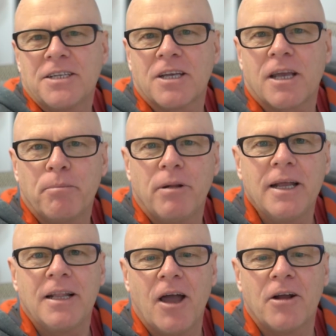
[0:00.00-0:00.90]
it's a
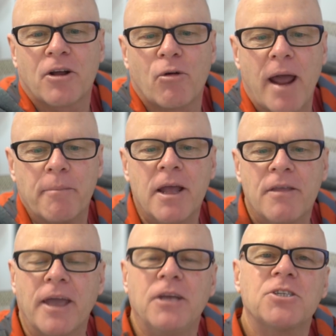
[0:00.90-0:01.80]
complete load of crap.
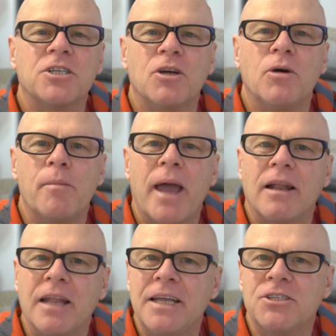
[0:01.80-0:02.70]
They used to do it
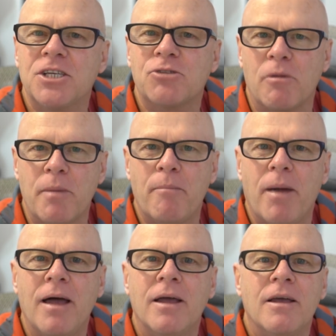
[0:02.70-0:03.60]
about lenses.
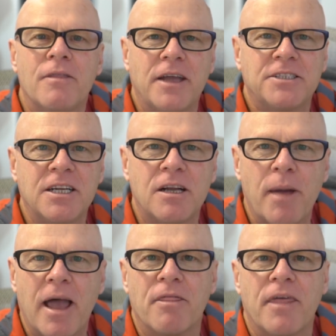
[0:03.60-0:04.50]
Remember, they did it
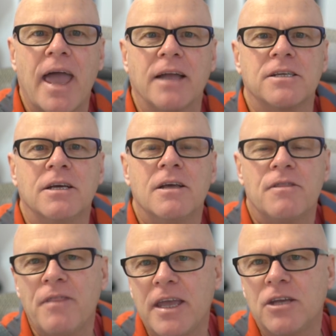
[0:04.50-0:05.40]
about that.
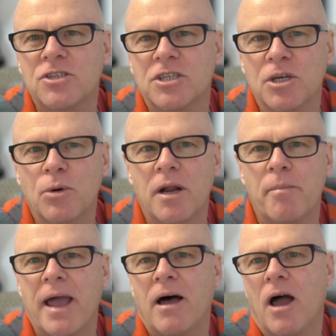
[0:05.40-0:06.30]
Then they used to do
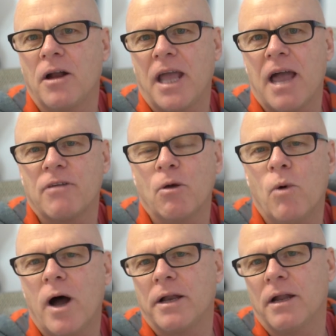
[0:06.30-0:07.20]
it about only
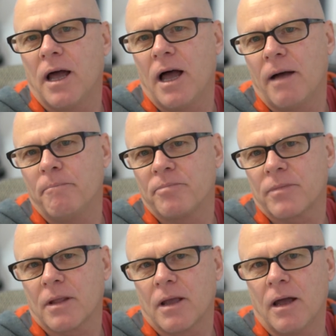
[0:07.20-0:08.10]
having one
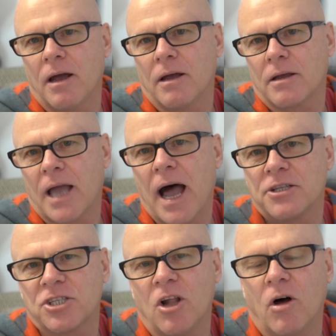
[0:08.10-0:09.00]
um, uh,
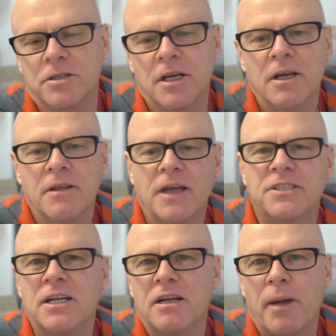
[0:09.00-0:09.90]
card slot.
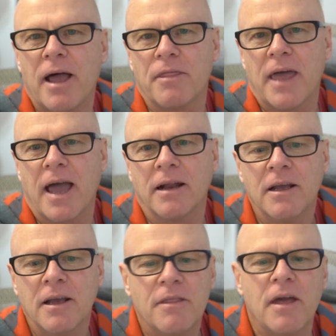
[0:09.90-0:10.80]
They did it about
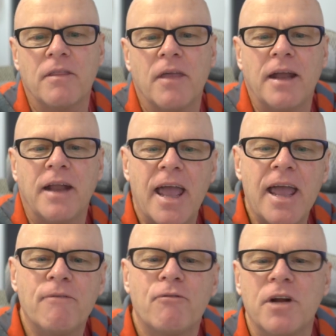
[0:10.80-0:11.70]
that. that and
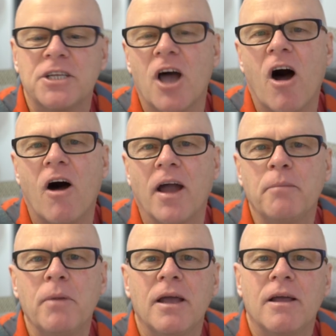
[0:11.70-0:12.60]
every
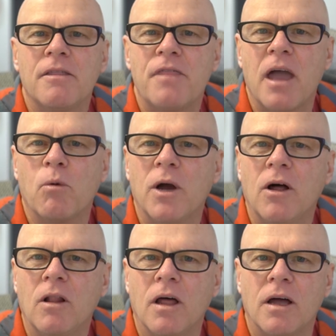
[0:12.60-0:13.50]
time they
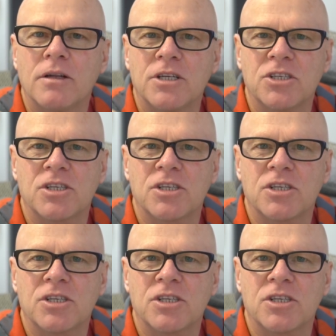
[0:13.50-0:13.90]
will